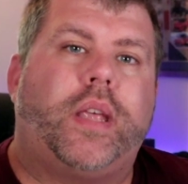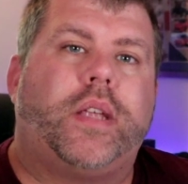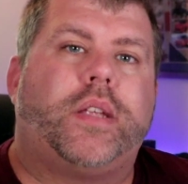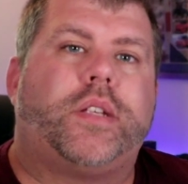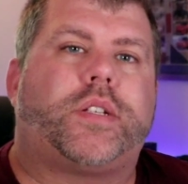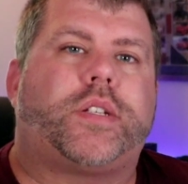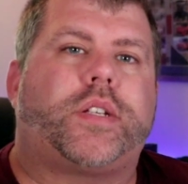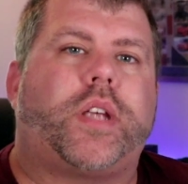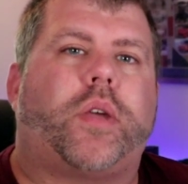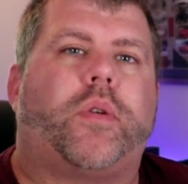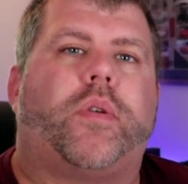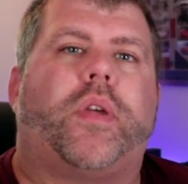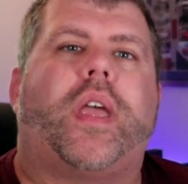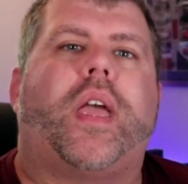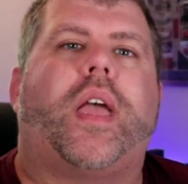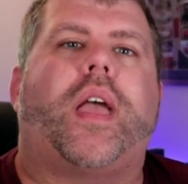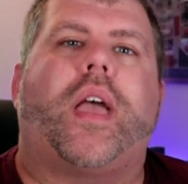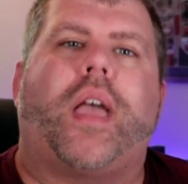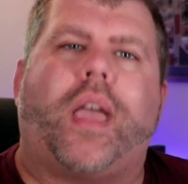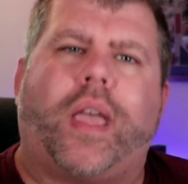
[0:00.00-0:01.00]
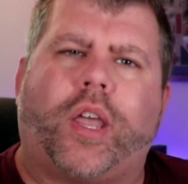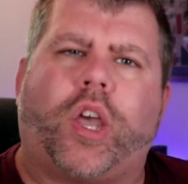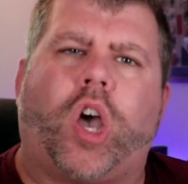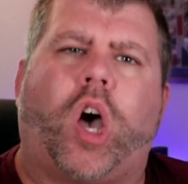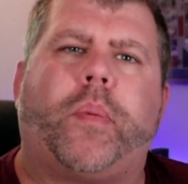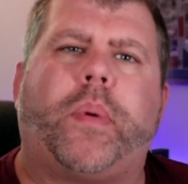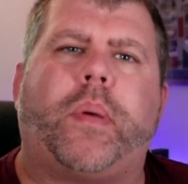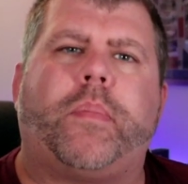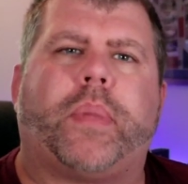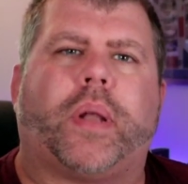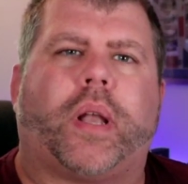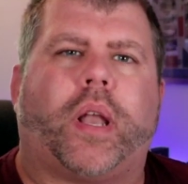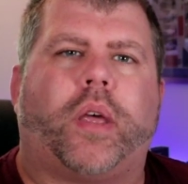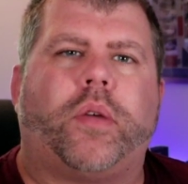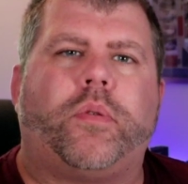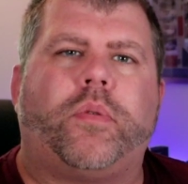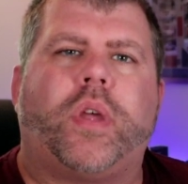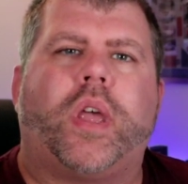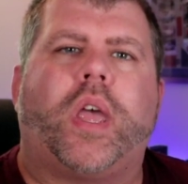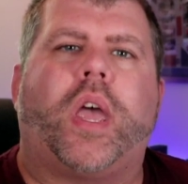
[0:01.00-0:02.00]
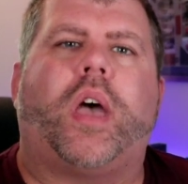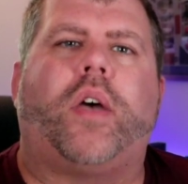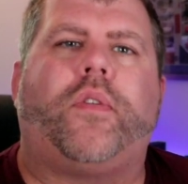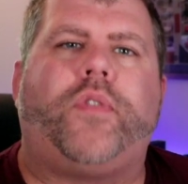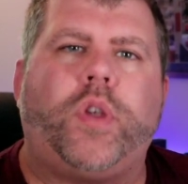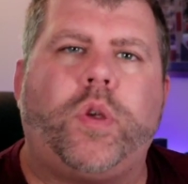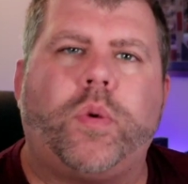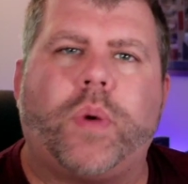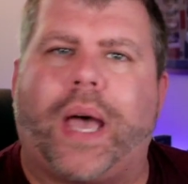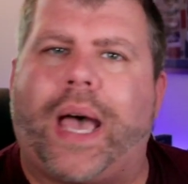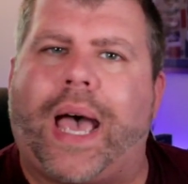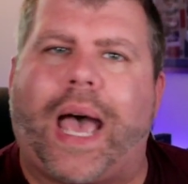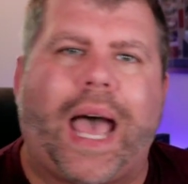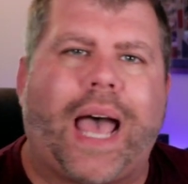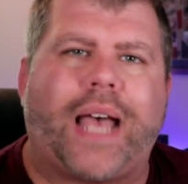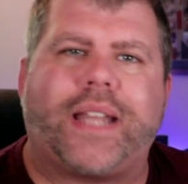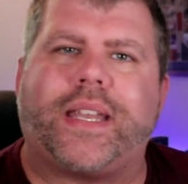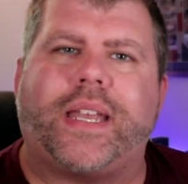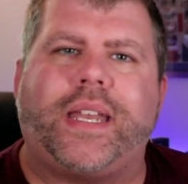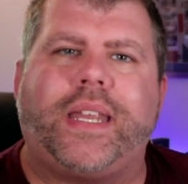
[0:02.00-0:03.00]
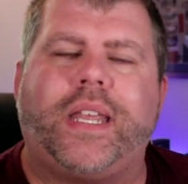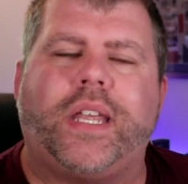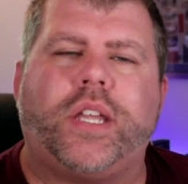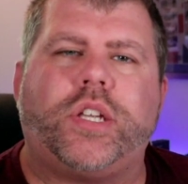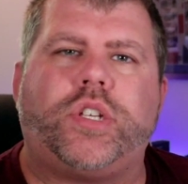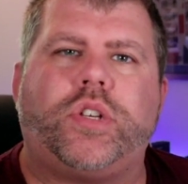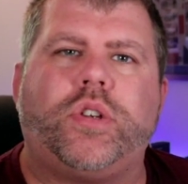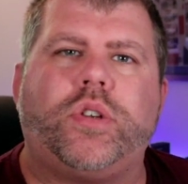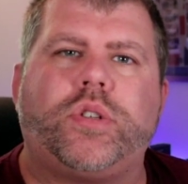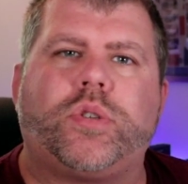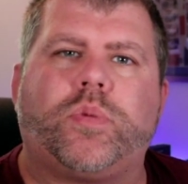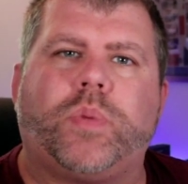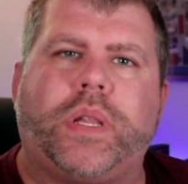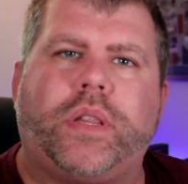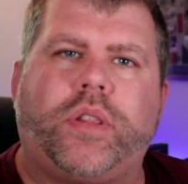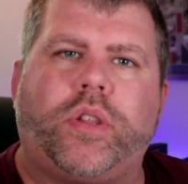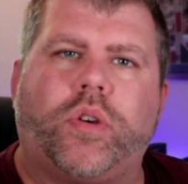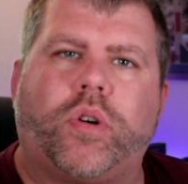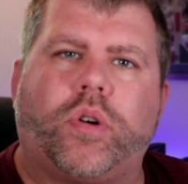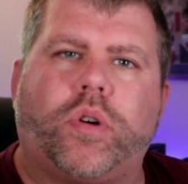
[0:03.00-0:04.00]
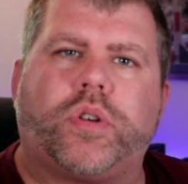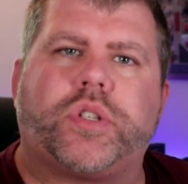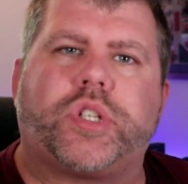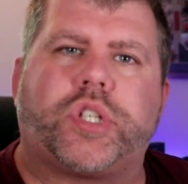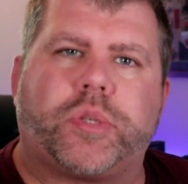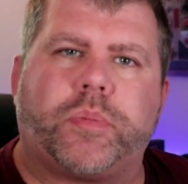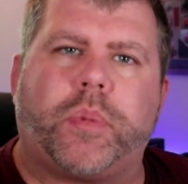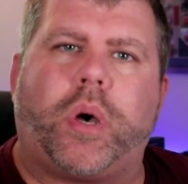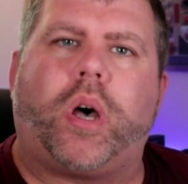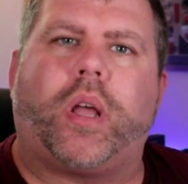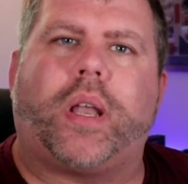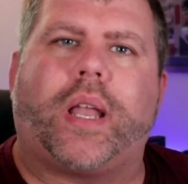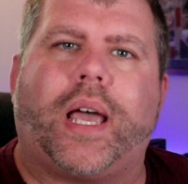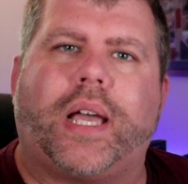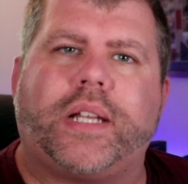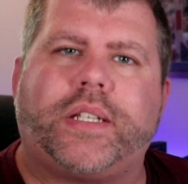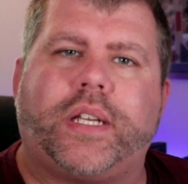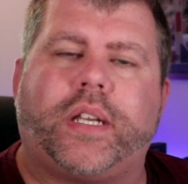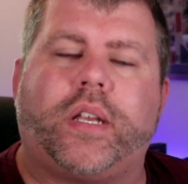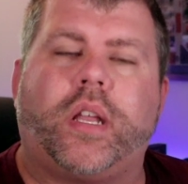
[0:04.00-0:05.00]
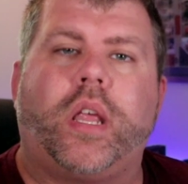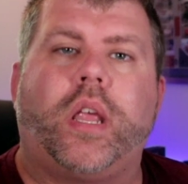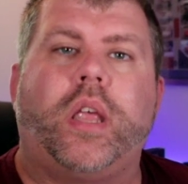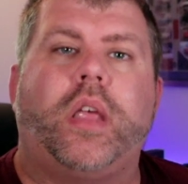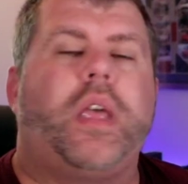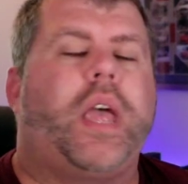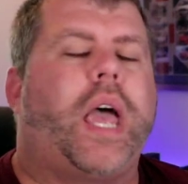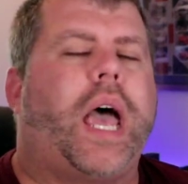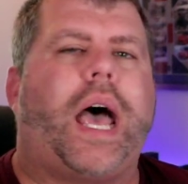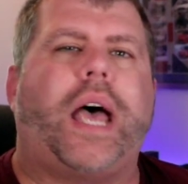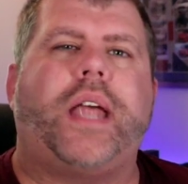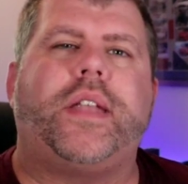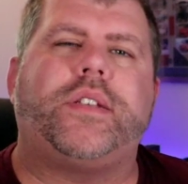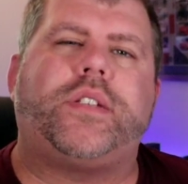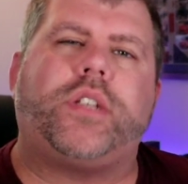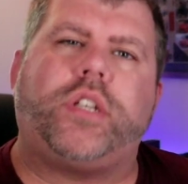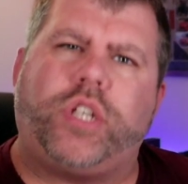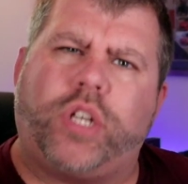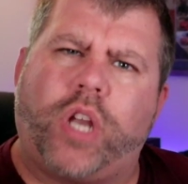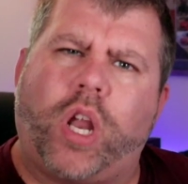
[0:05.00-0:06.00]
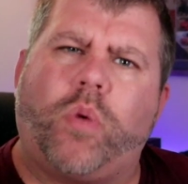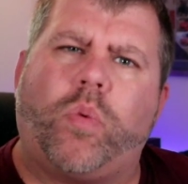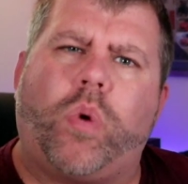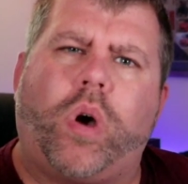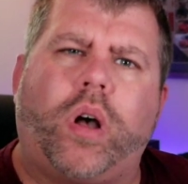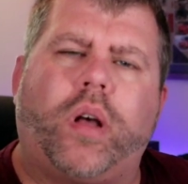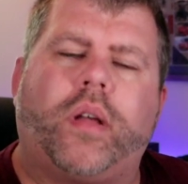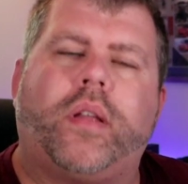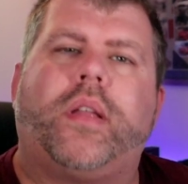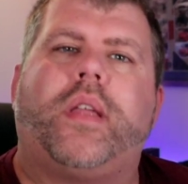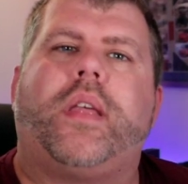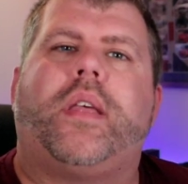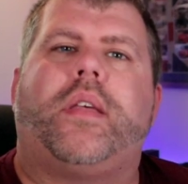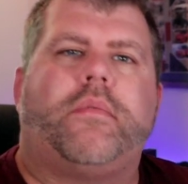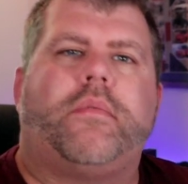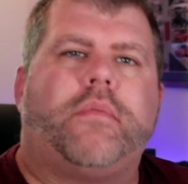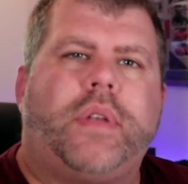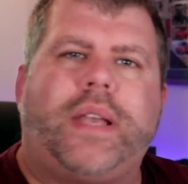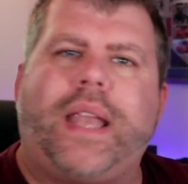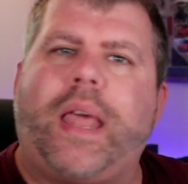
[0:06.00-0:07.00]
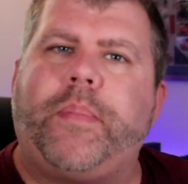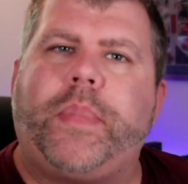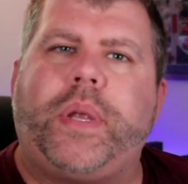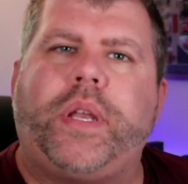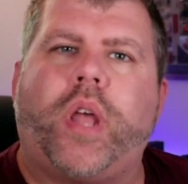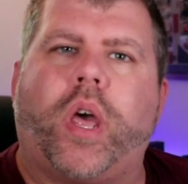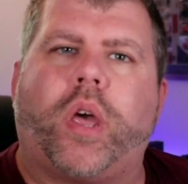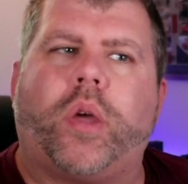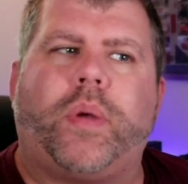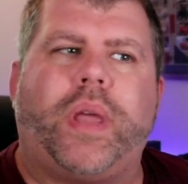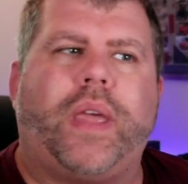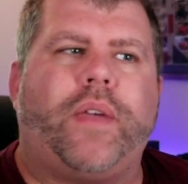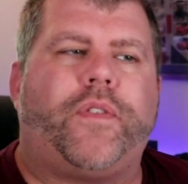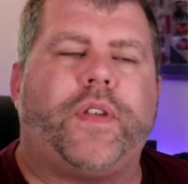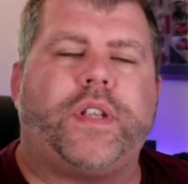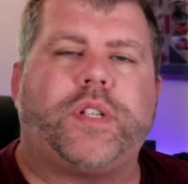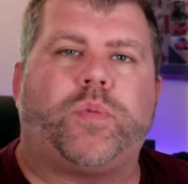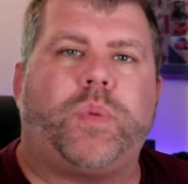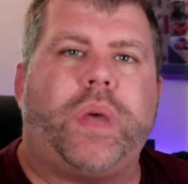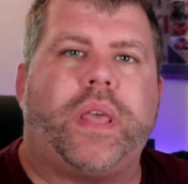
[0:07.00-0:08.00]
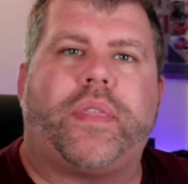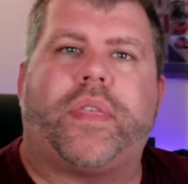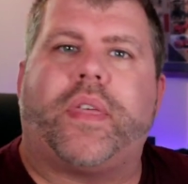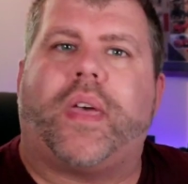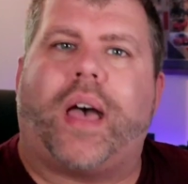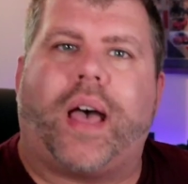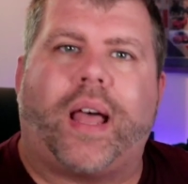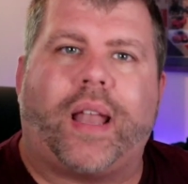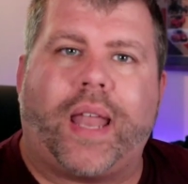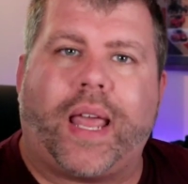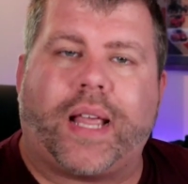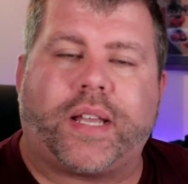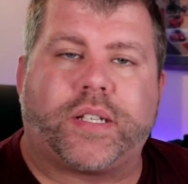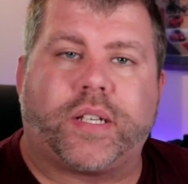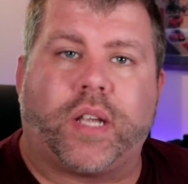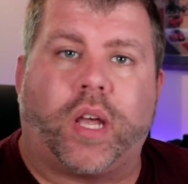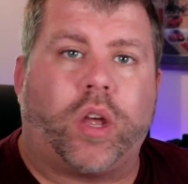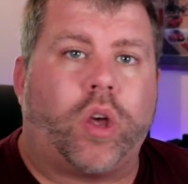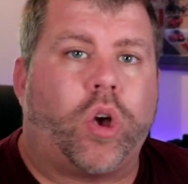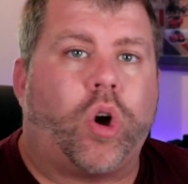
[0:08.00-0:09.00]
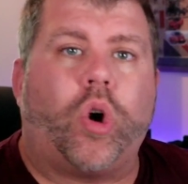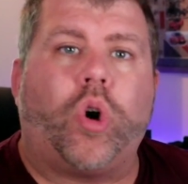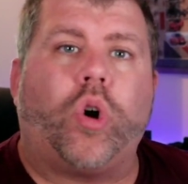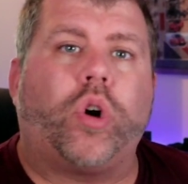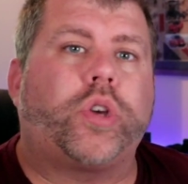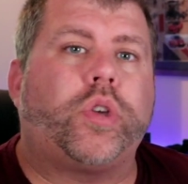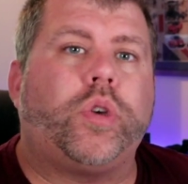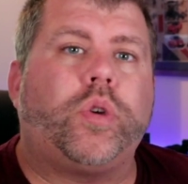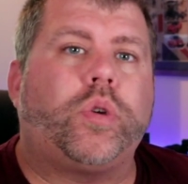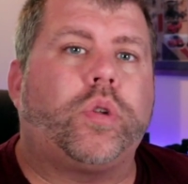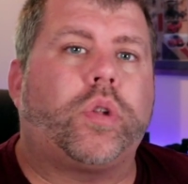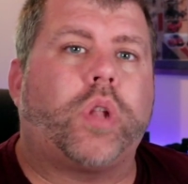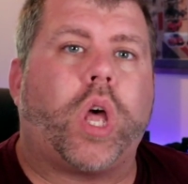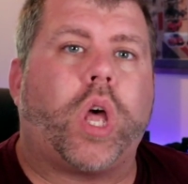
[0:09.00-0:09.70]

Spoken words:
So comment below, have you had any issues with your smart lighting? And you know what? Let me know if it's with Alexa or Google